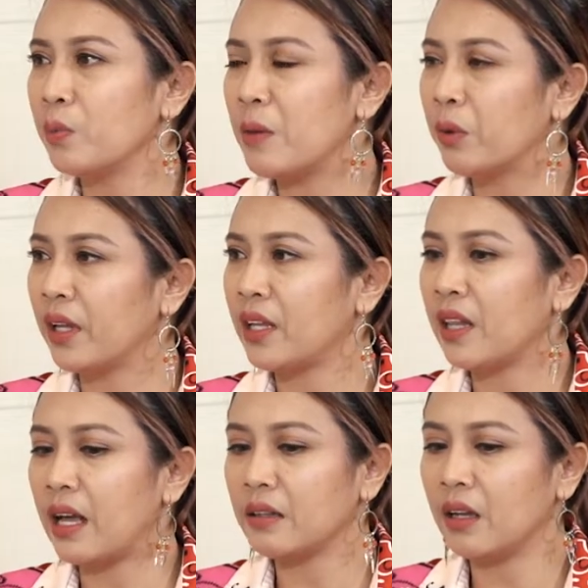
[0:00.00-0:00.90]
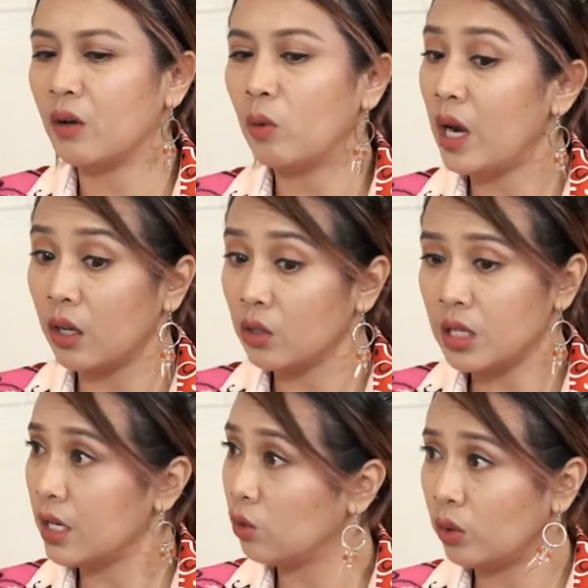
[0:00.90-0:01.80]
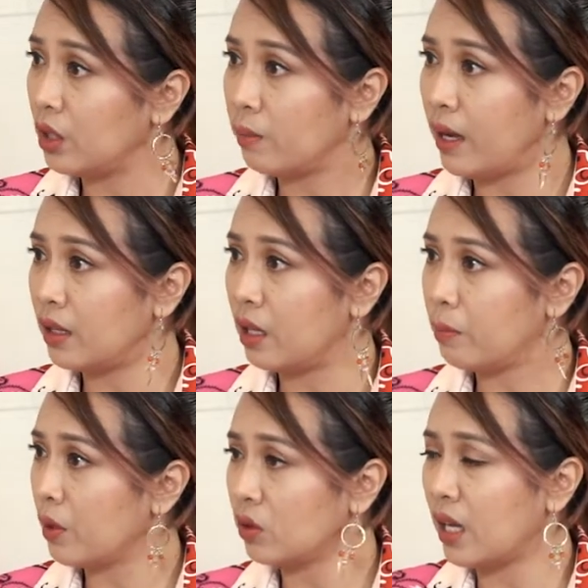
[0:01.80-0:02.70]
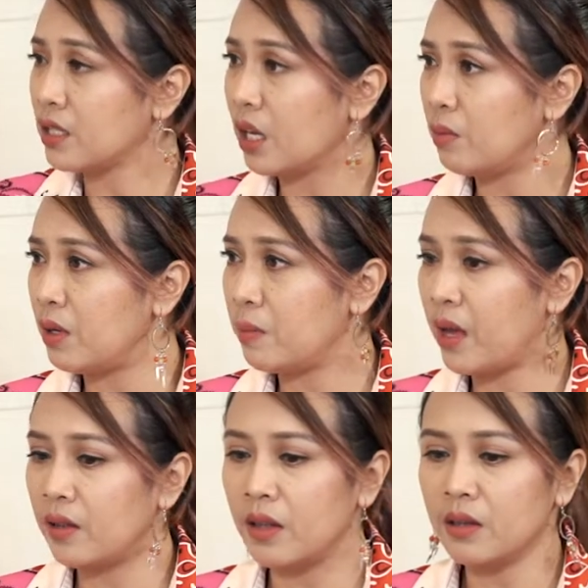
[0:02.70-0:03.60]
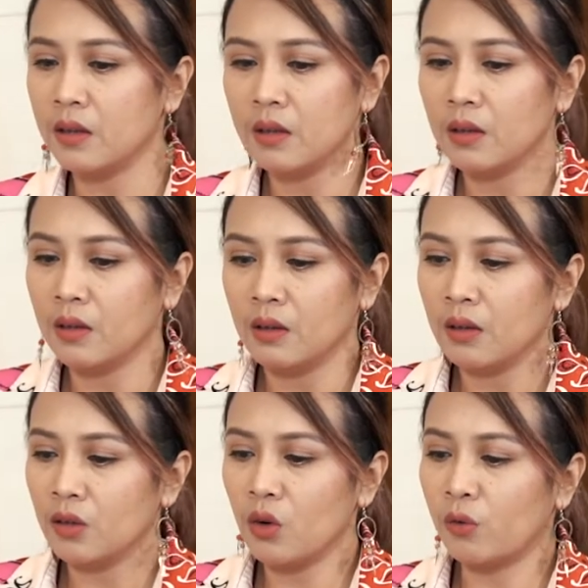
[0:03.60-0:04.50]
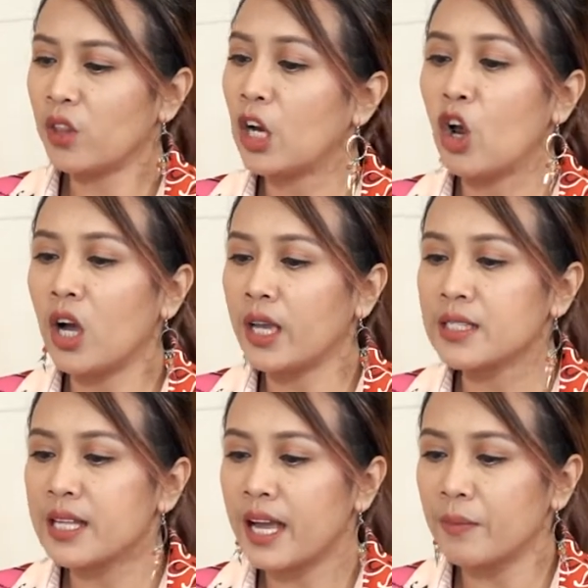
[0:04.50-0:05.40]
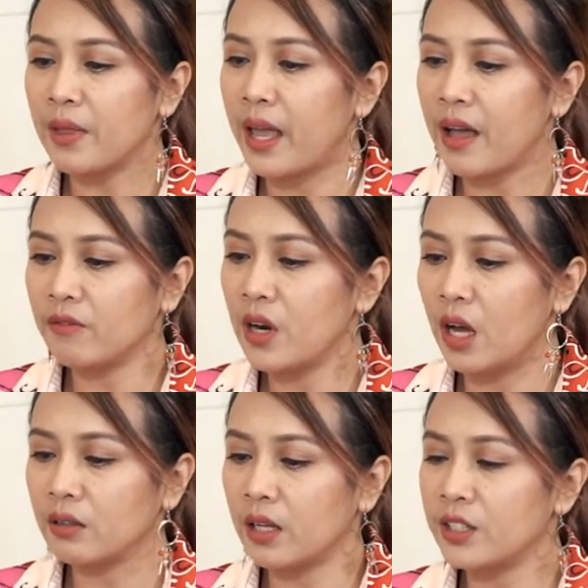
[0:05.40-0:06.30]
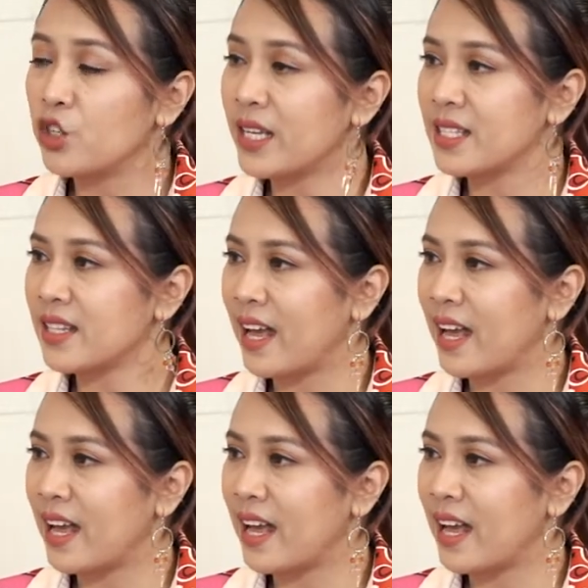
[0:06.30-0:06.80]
to people like that na wala gid sila tuod gibati pero taas kay BP, and then you know for the longest time they have not addressed